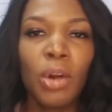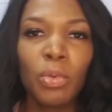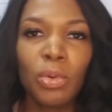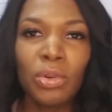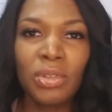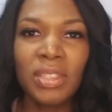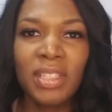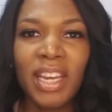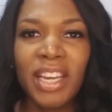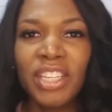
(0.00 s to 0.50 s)

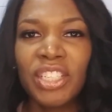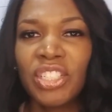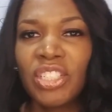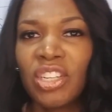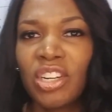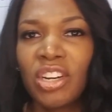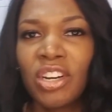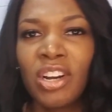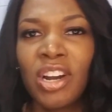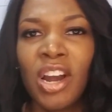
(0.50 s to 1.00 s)

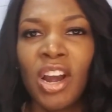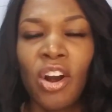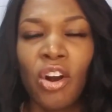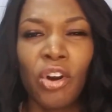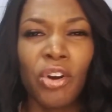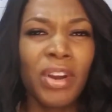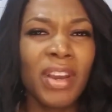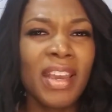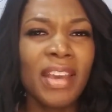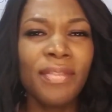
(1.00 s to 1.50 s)
rosacea,
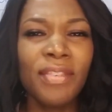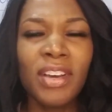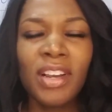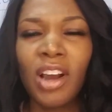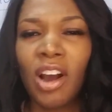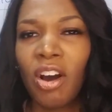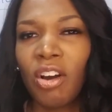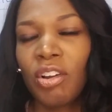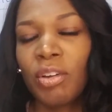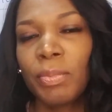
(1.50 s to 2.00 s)
or
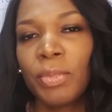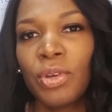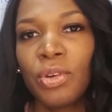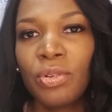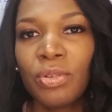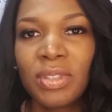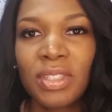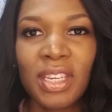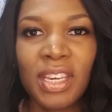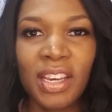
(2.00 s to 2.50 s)
even
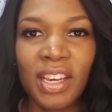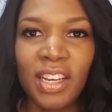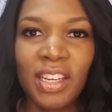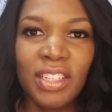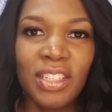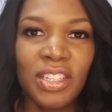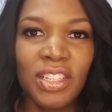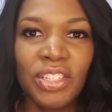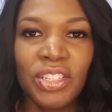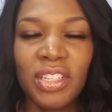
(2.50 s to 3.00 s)
autoimmune skin
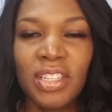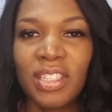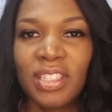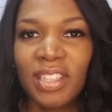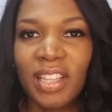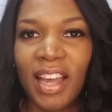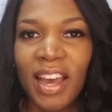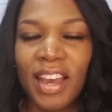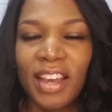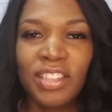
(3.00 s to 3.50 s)

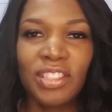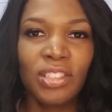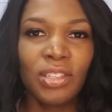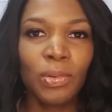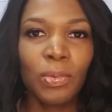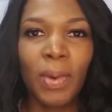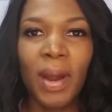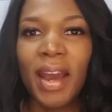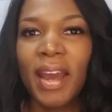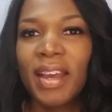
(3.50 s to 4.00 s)
conditions like
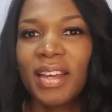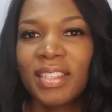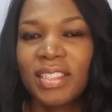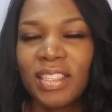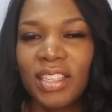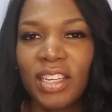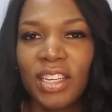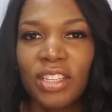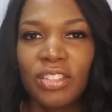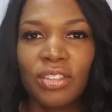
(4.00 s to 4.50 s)

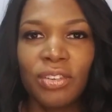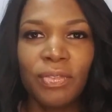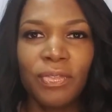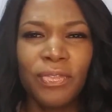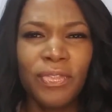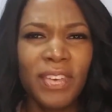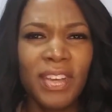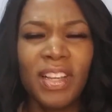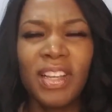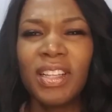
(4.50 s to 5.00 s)
psoriasis or
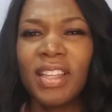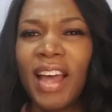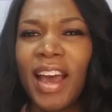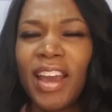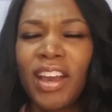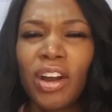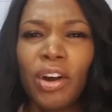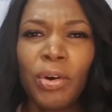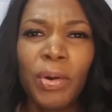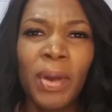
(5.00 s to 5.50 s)

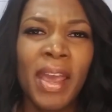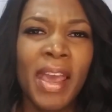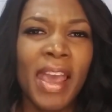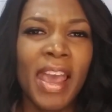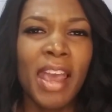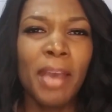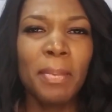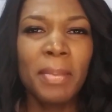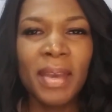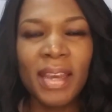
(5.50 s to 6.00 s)
vitiligo
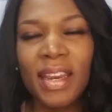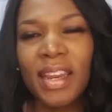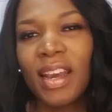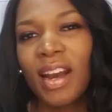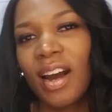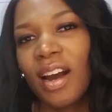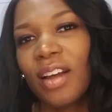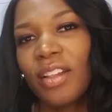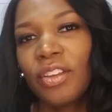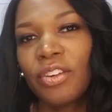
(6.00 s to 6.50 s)
and
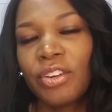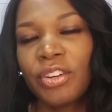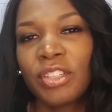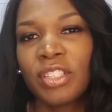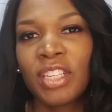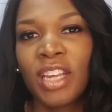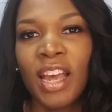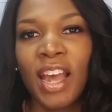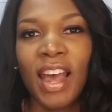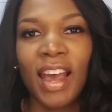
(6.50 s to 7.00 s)
many
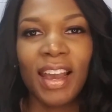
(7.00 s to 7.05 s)
others,